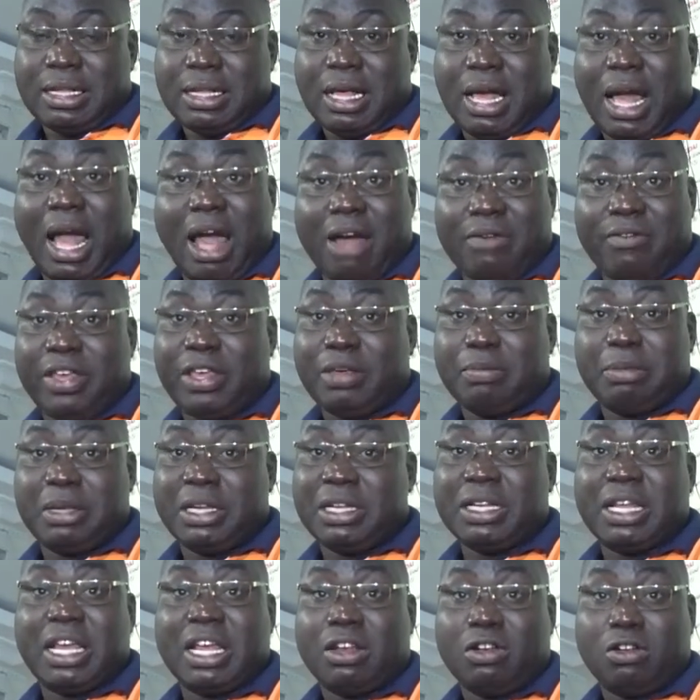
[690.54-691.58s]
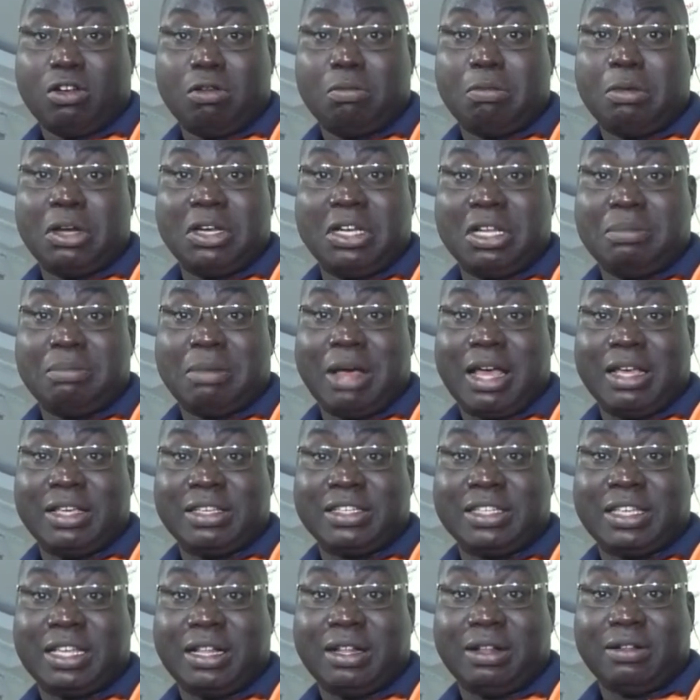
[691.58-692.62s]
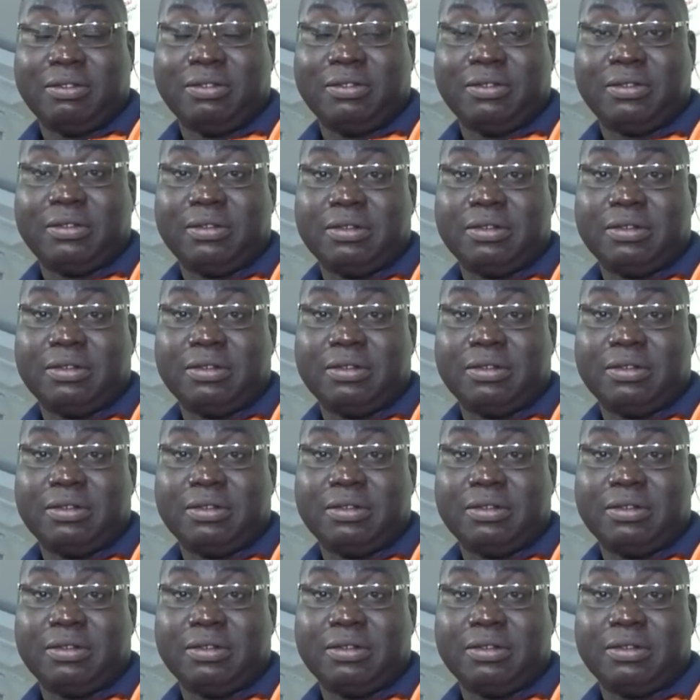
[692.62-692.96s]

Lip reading: having been a nobody myself,